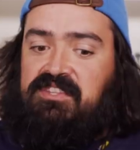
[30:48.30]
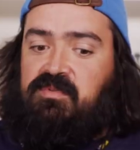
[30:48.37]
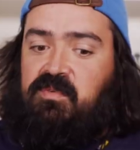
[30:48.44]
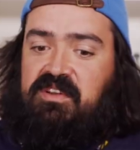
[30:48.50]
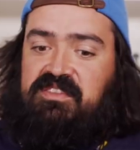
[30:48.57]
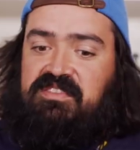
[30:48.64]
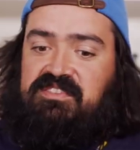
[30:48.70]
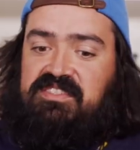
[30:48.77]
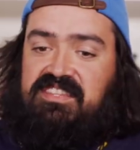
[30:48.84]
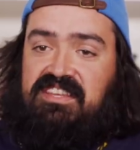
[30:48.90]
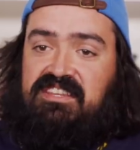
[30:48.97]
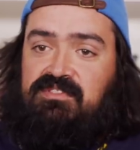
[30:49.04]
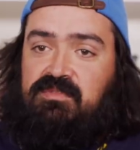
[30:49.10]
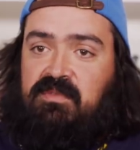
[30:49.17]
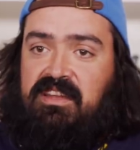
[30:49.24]
it's one of those
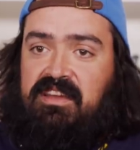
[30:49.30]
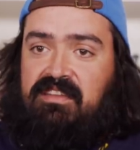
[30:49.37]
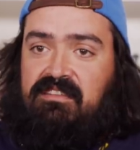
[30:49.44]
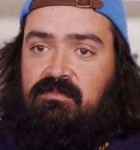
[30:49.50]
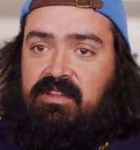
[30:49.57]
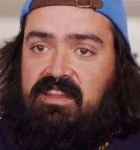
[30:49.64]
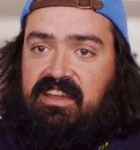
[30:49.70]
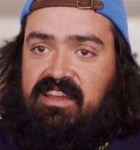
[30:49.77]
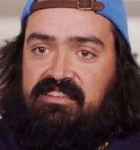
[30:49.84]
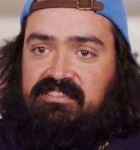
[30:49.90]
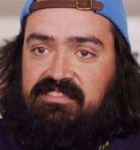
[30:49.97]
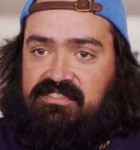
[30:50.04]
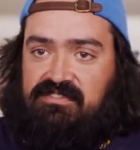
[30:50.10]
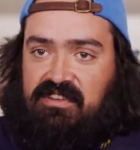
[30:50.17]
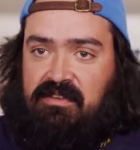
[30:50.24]
things when i when i
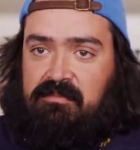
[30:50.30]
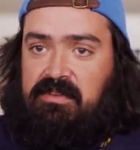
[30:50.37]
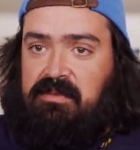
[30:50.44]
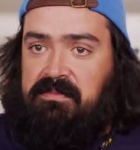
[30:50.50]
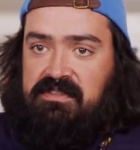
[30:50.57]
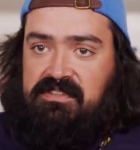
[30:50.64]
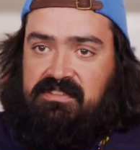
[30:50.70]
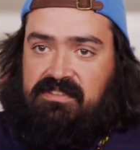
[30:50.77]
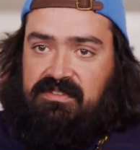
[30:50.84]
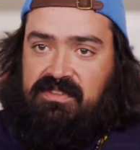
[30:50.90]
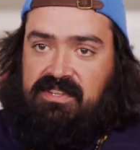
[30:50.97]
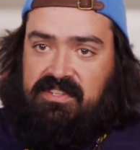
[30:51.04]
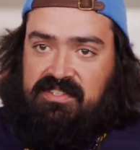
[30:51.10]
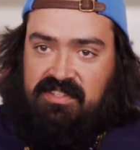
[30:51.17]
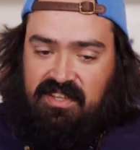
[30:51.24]
actually train people to do
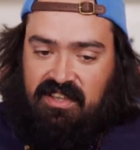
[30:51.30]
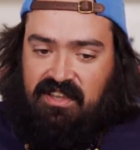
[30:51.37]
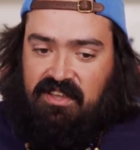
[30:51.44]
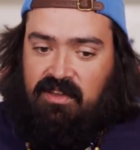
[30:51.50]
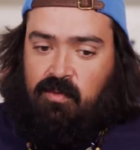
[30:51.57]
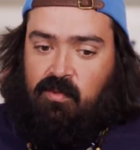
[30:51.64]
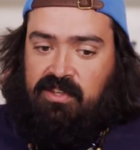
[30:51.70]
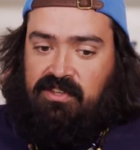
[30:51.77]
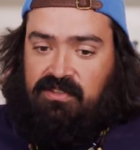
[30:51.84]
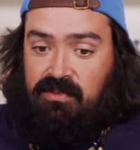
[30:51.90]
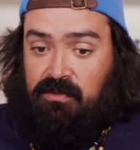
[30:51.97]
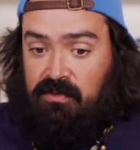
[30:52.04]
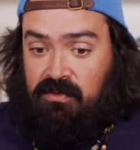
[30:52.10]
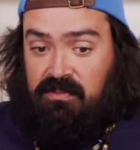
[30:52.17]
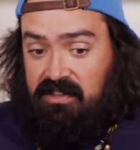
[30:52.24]
this we
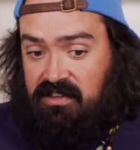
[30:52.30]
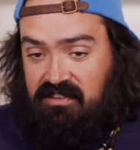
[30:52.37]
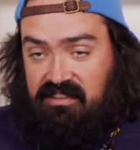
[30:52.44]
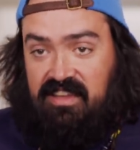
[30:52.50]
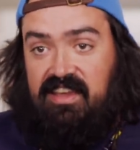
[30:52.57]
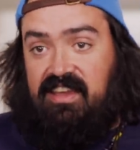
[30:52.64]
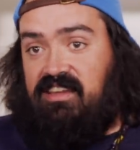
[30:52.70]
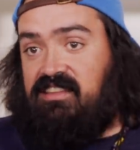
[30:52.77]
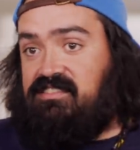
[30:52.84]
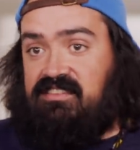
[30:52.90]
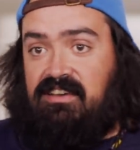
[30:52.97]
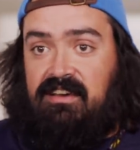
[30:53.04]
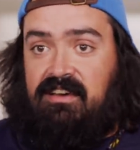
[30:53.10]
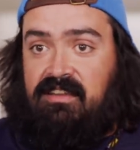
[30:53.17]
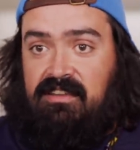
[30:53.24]
do literally hands
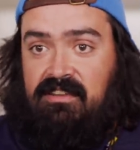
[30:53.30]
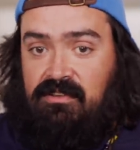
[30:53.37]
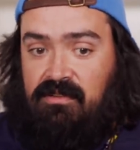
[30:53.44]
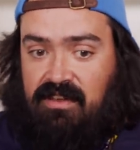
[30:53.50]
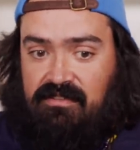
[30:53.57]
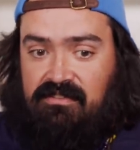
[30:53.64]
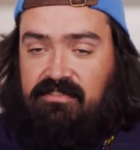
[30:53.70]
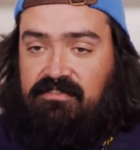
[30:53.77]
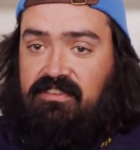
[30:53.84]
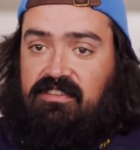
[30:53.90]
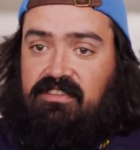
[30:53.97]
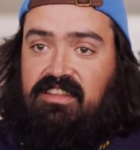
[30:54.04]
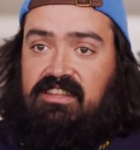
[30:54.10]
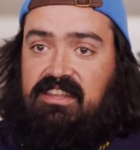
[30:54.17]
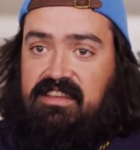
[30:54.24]
on and you have to
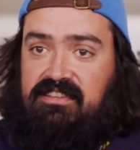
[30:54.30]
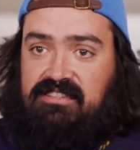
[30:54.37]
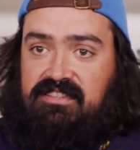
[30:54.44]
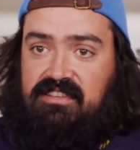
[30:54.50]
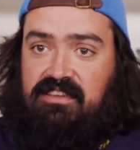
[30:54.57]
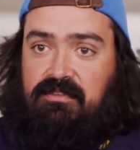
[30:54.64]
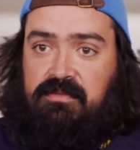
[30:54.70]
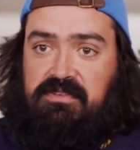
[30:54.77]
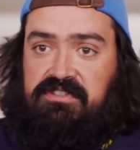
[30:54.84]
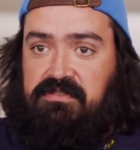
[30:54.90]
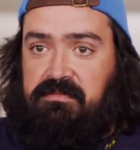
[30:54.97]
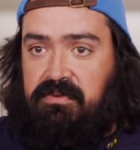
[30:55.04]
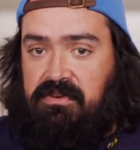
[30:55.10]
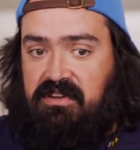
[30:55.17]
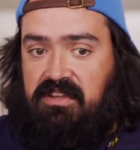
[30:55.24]
feel the density at which
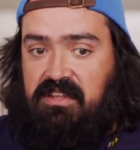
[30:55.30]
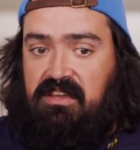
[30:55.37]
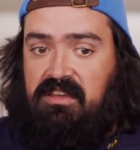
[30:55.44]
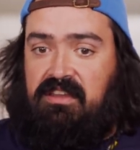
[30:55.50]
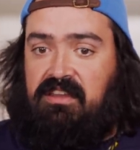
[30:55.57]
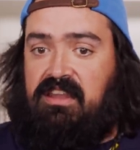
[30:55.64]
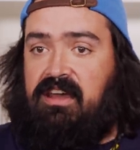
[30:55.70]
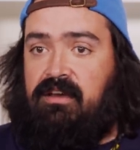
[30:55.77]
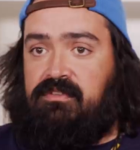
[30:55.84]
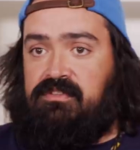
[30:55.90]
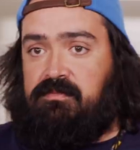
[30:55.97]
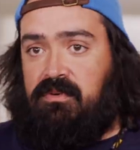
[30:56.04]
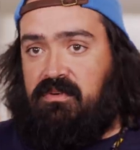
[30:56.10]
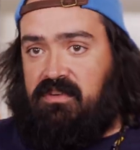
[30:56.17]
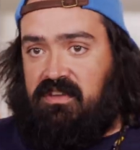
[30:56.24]
you put it in and how
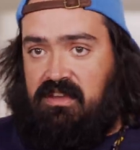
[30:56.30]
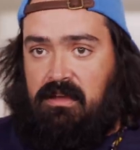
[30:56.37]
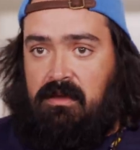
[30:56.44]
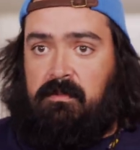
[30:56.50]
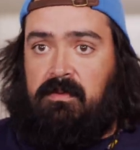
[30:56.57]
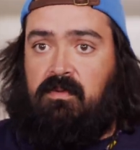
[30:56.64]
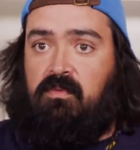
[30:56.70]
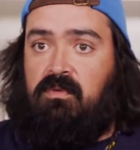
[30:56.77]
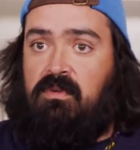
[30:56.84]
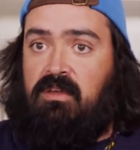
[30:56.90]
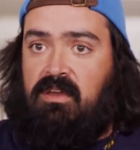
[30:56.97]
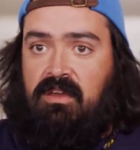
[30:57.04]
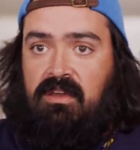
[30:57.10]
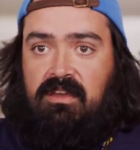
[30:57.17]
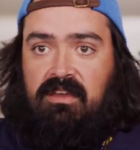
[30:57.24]
it's broken up and
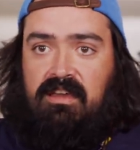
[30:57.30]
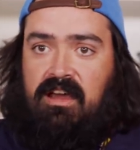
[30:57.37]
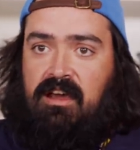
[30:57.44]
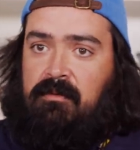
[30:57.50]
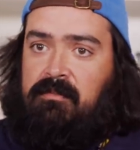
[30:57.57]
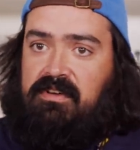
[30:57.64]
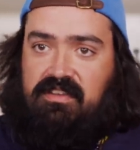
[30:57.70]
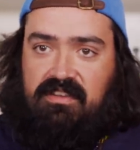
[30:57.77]
okay how so, much?